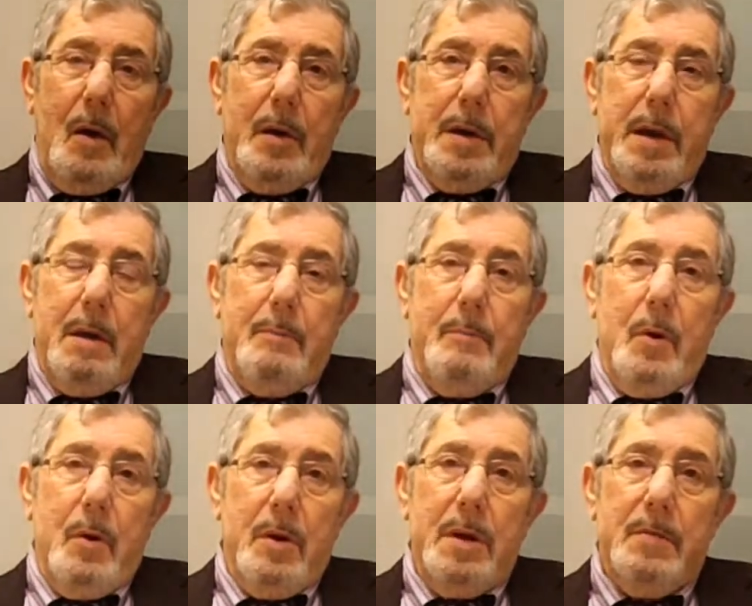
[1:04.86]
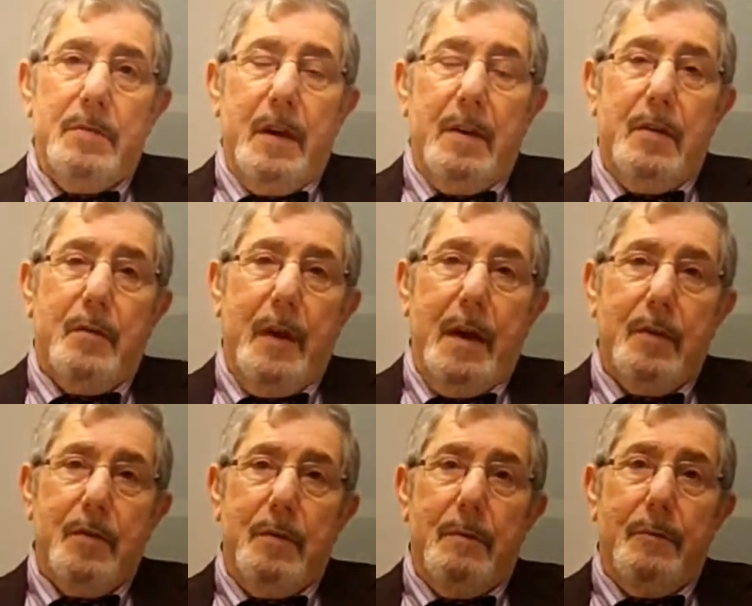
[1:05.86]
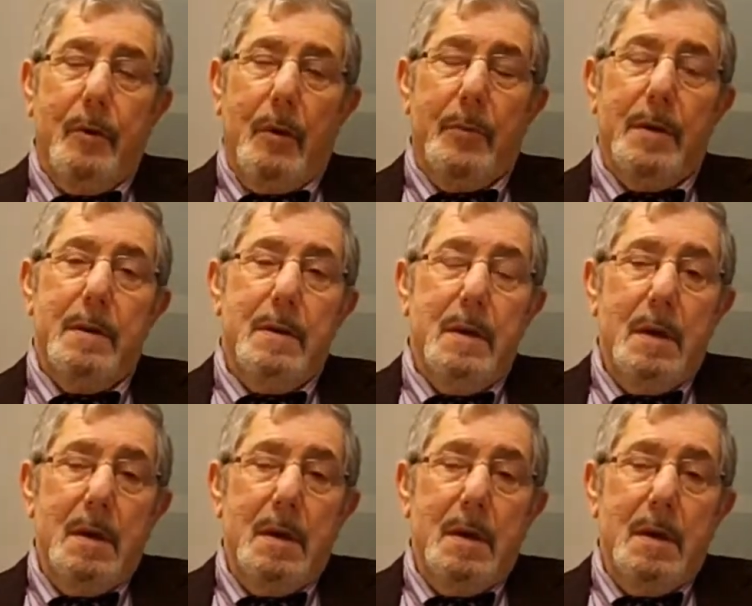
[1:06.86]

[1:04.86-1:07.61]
I get my satisfaction from it